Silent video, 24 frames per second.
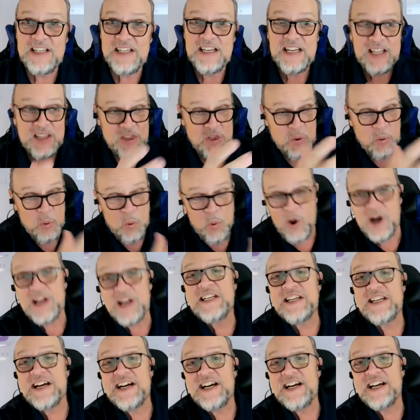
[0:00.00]
it the
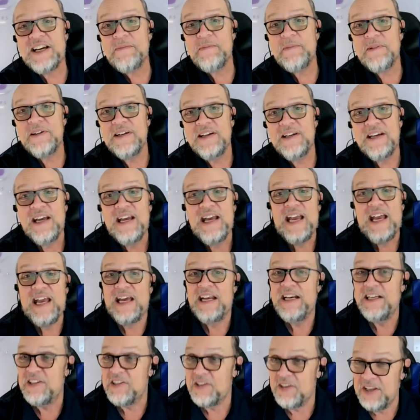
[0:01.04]
one time
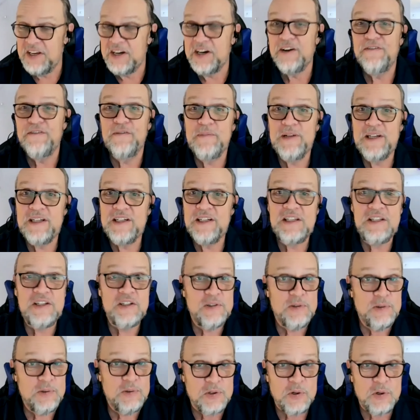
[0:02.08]
and it's there for me to
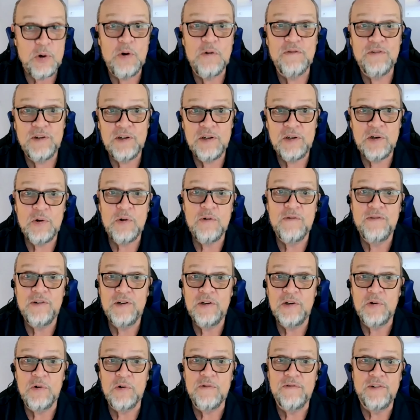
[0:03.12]
use over and over
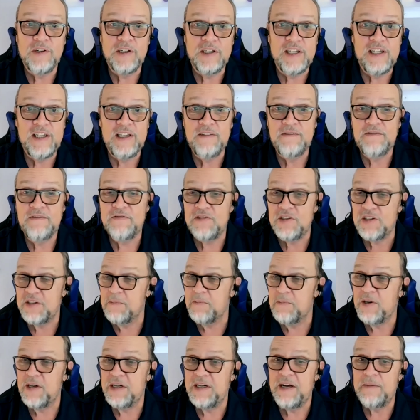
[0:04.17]
and over again.
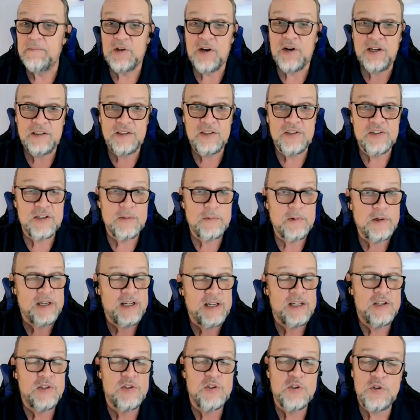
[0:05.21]
I'm talking to someone
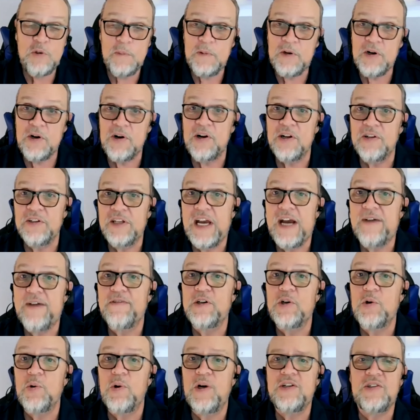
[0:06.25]
on a Zoom call and they have
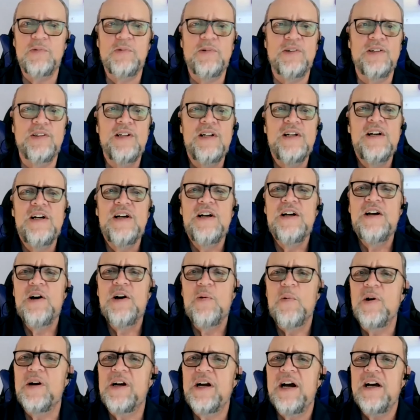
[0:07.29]
a question.
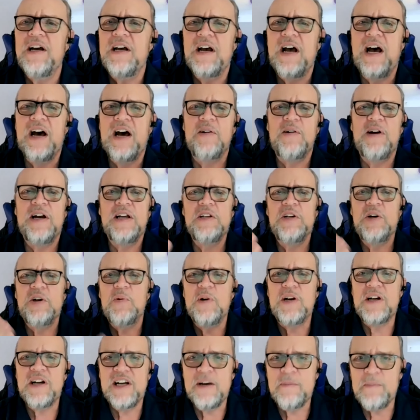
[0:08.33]
Well, how do I know
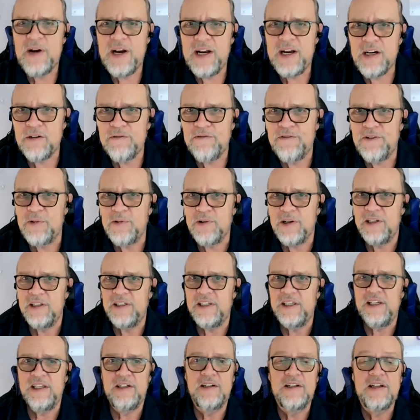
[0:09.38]
what kind of microphone I
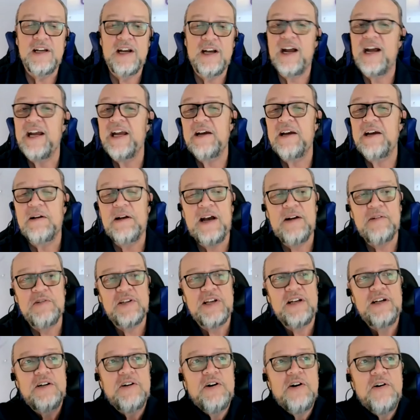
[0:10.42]
need? I was
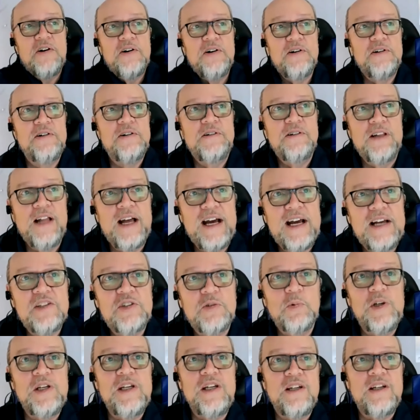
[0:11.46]
on a call
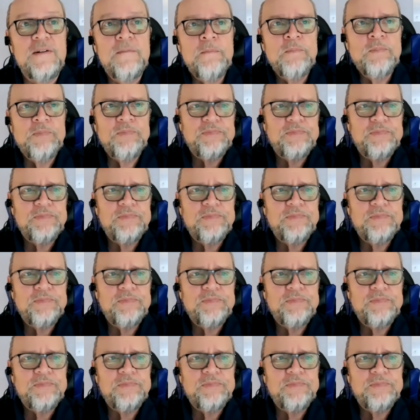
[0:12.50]
last week.